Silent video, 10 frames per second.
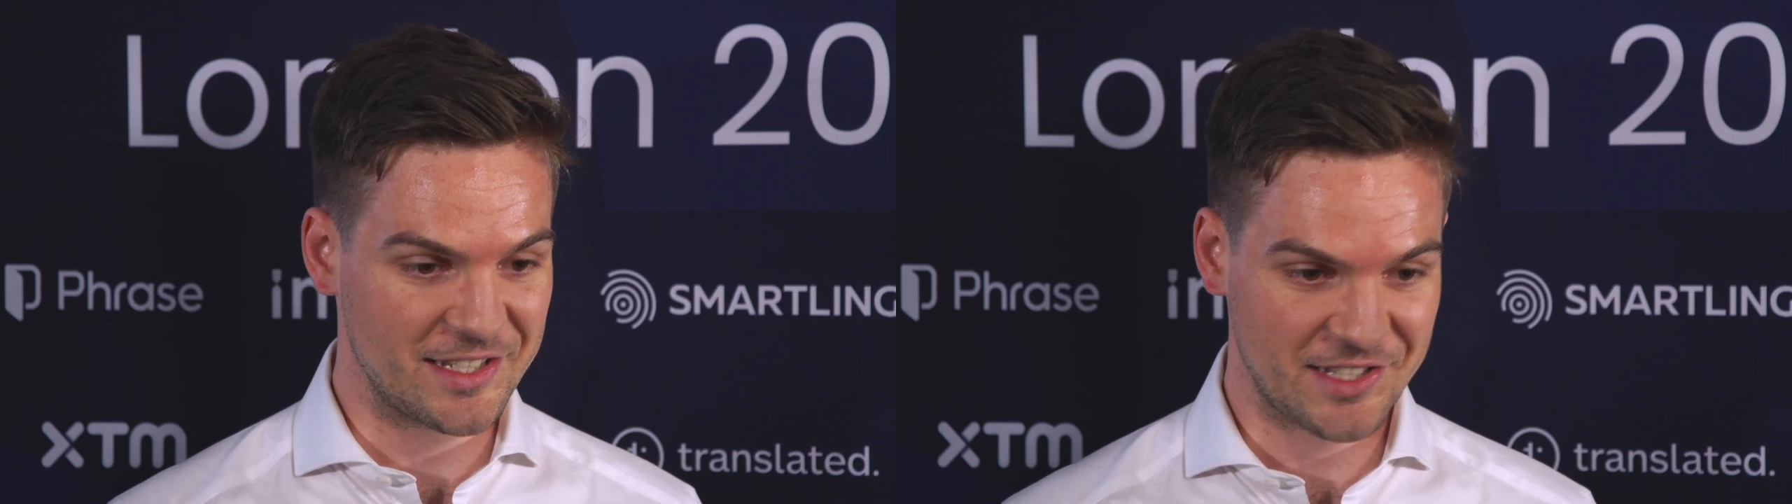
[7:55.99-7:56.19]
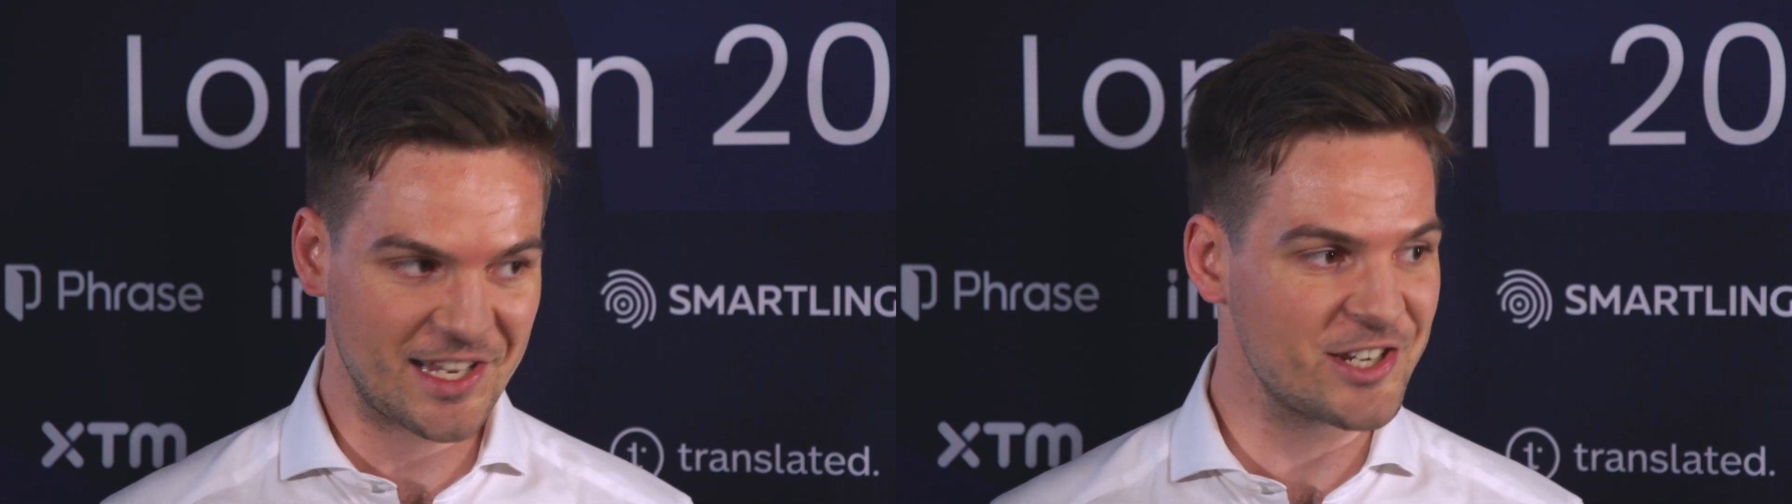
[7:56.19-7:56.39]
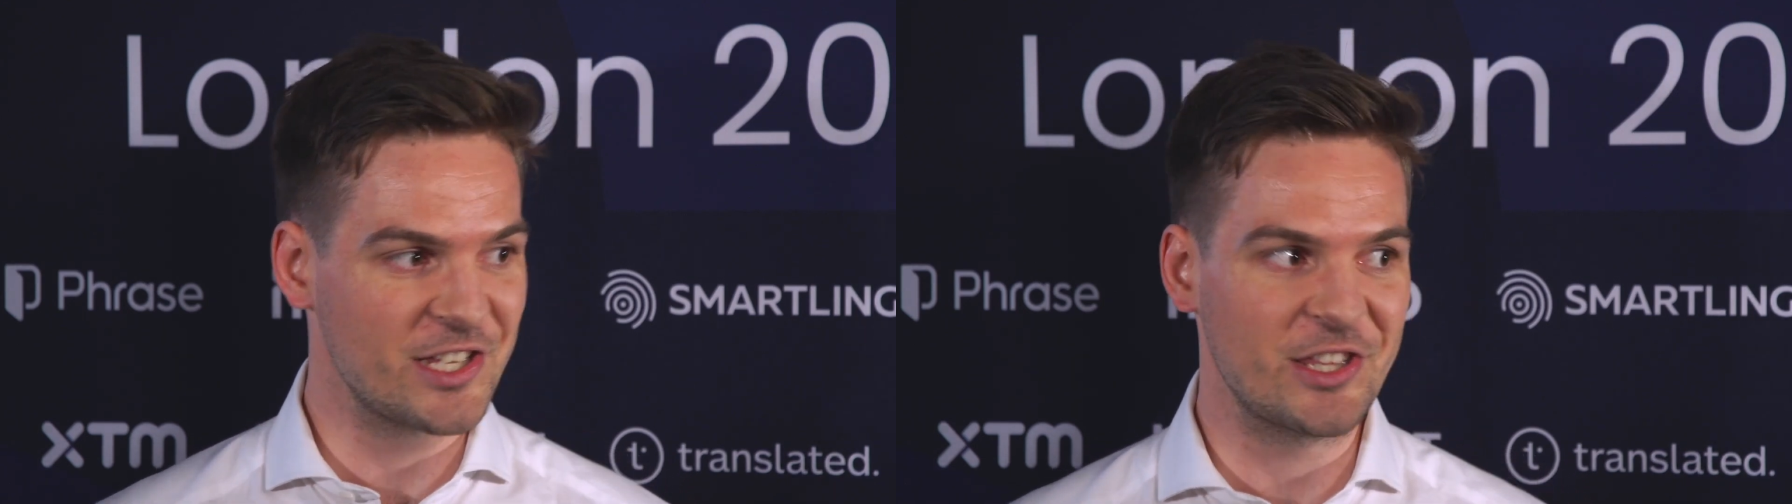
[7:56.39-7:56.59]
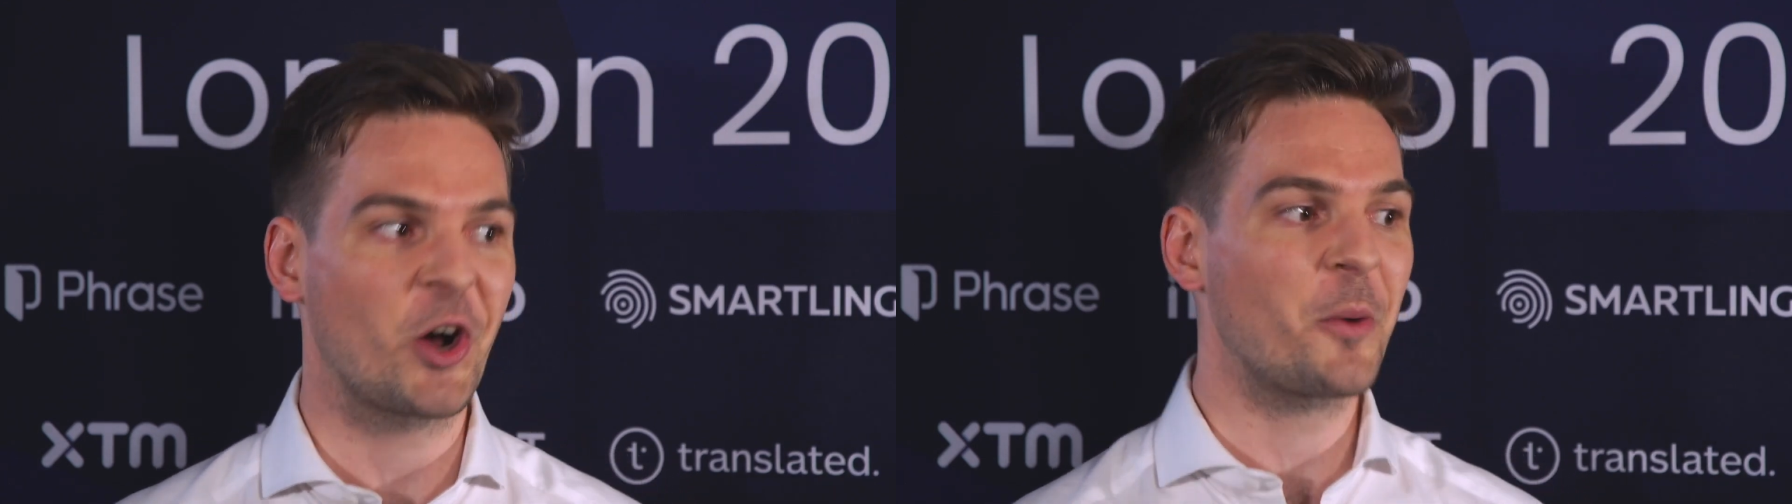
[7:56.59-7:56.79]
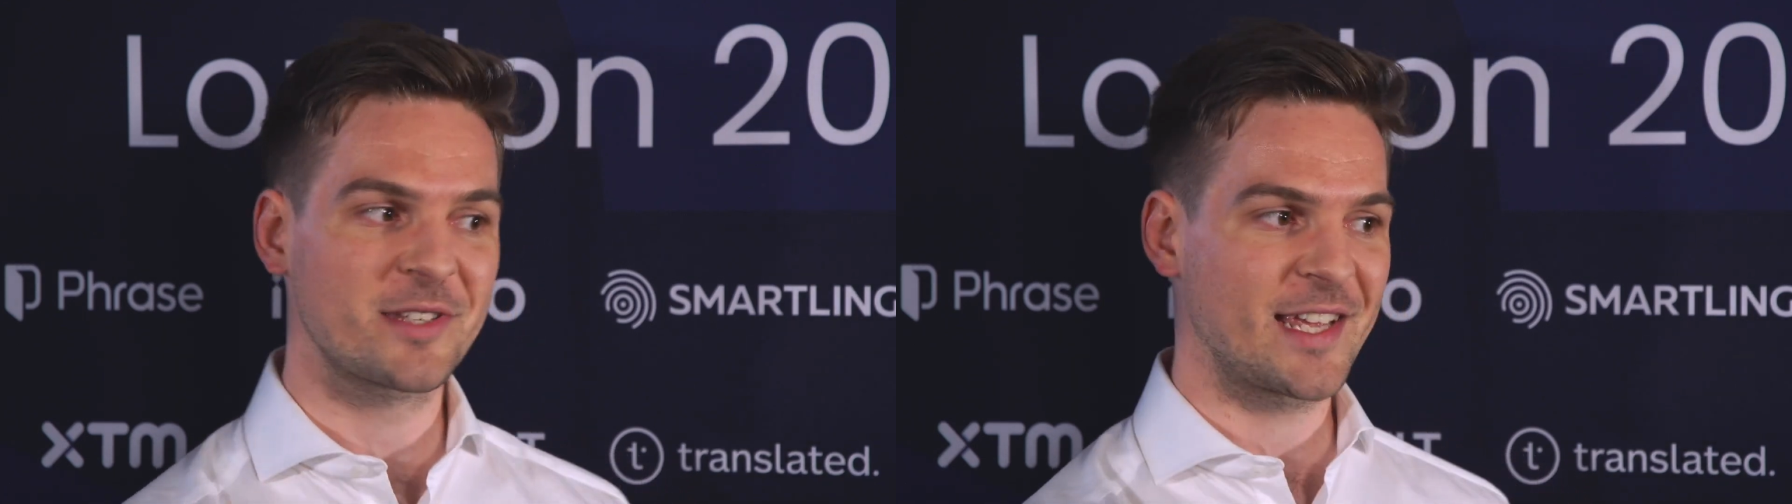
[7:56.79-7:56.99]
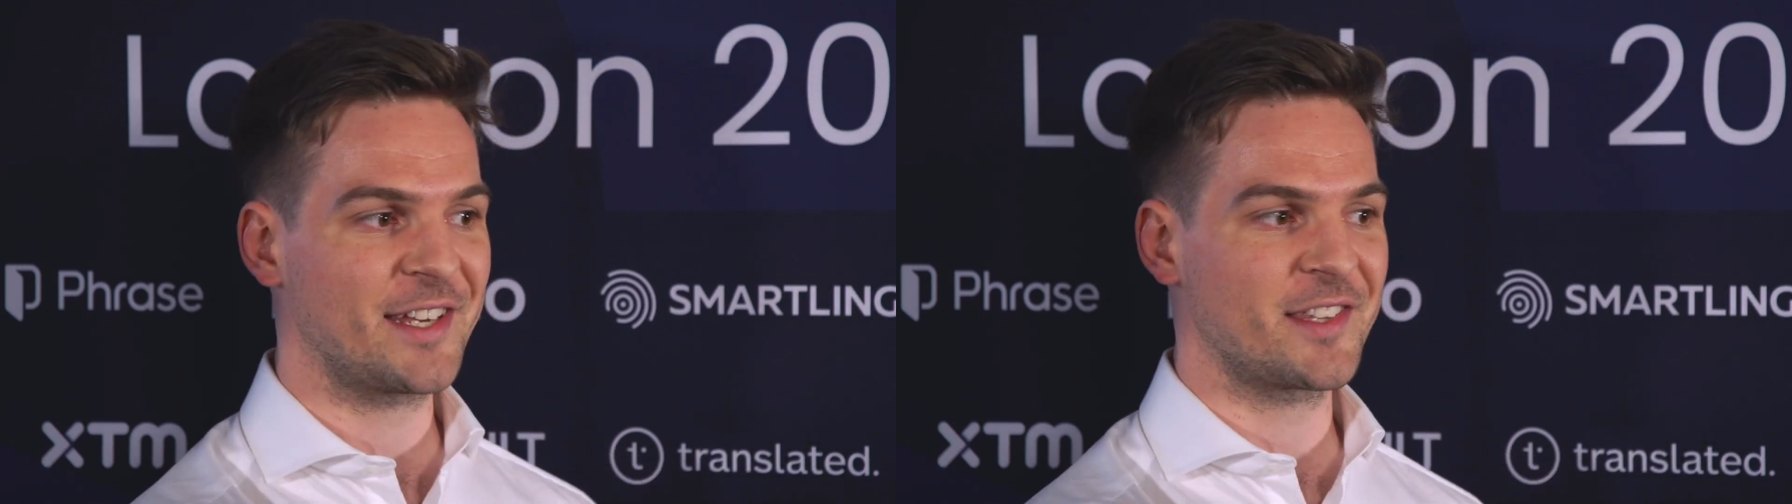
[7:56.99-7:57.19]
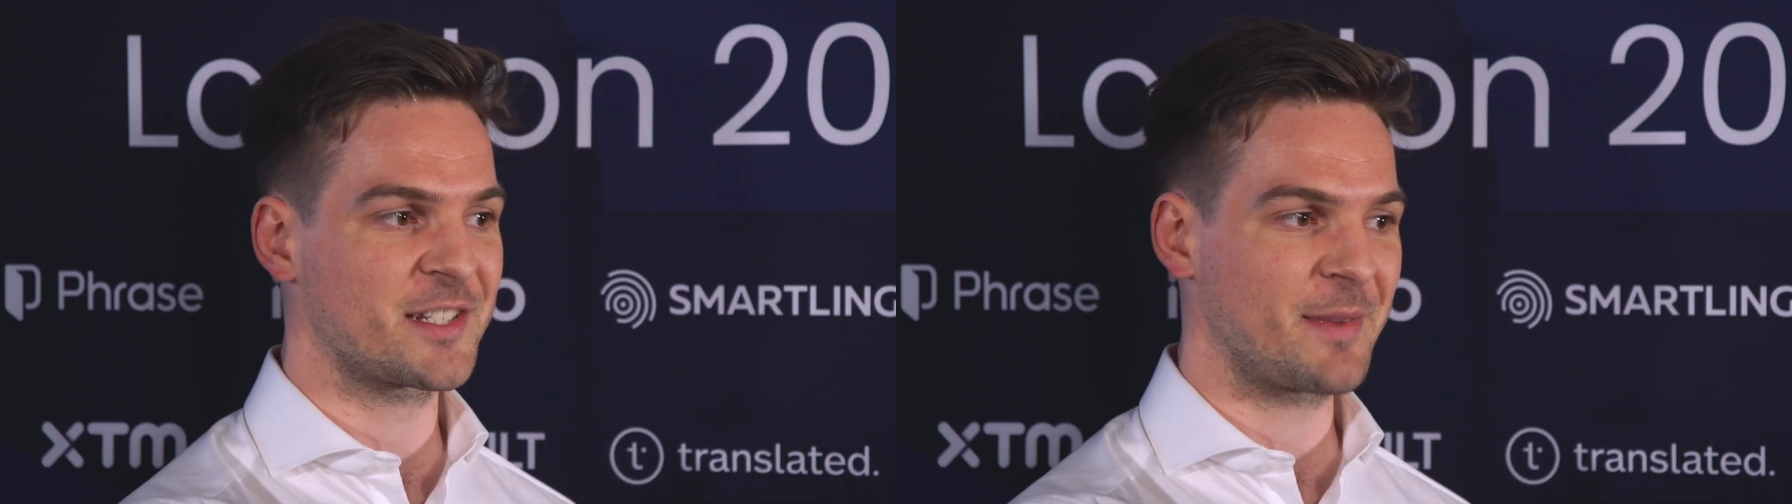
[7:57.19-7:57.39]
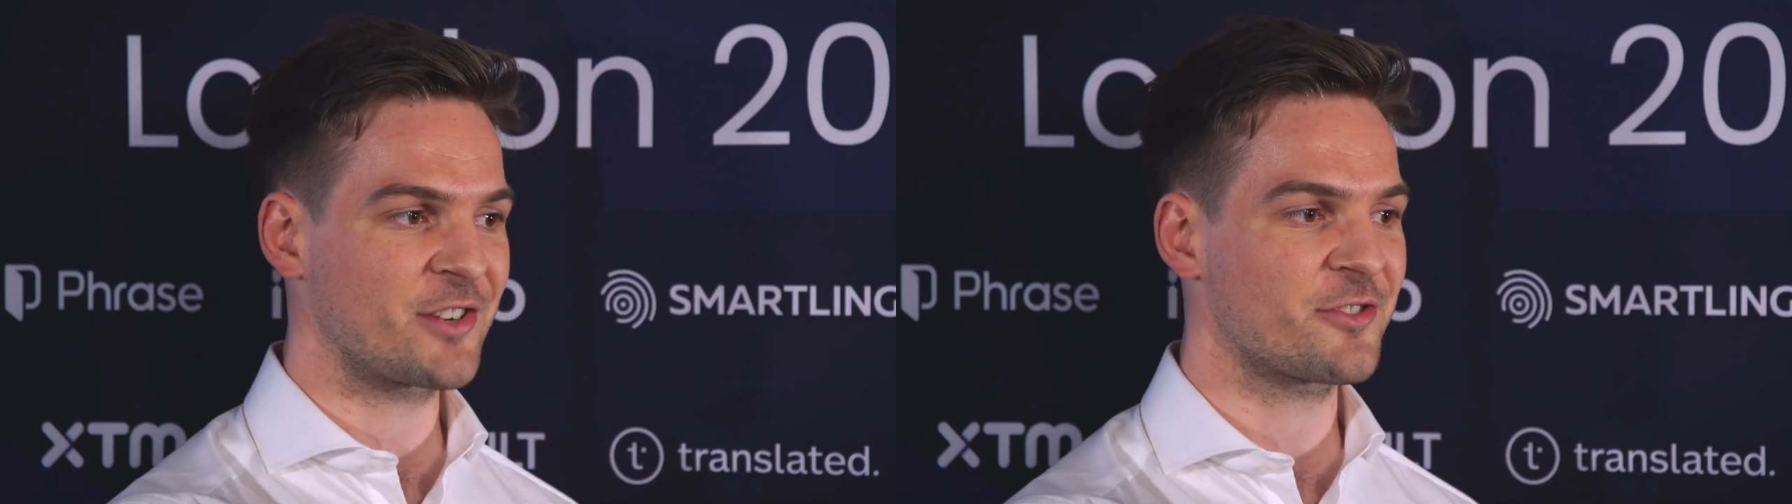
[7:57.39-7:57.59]
is essentially the opposite end of the
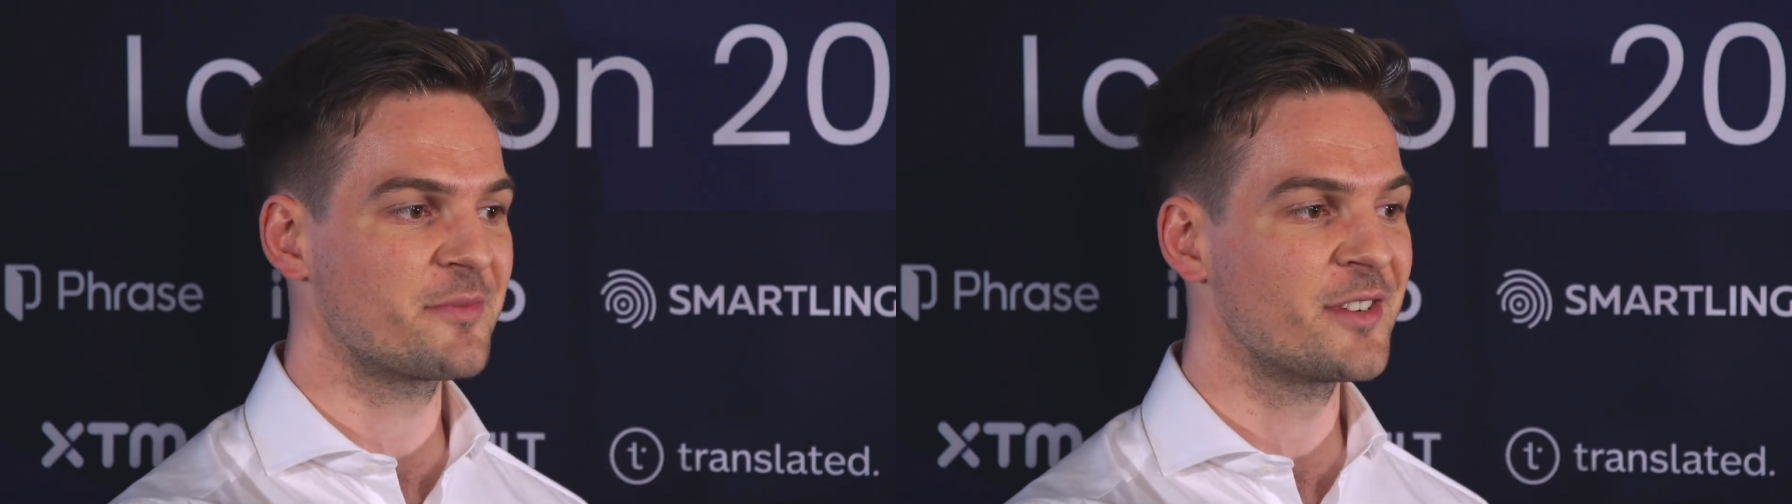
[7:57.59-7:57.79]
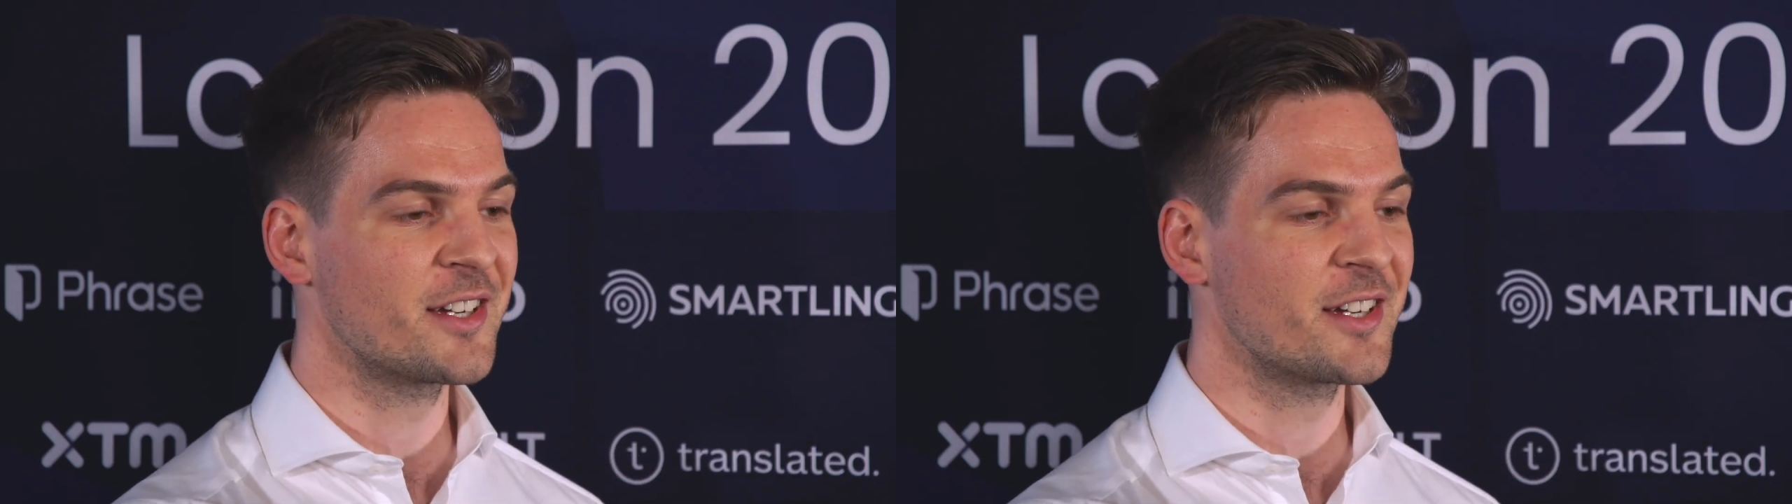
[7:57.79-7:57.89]
spectrum.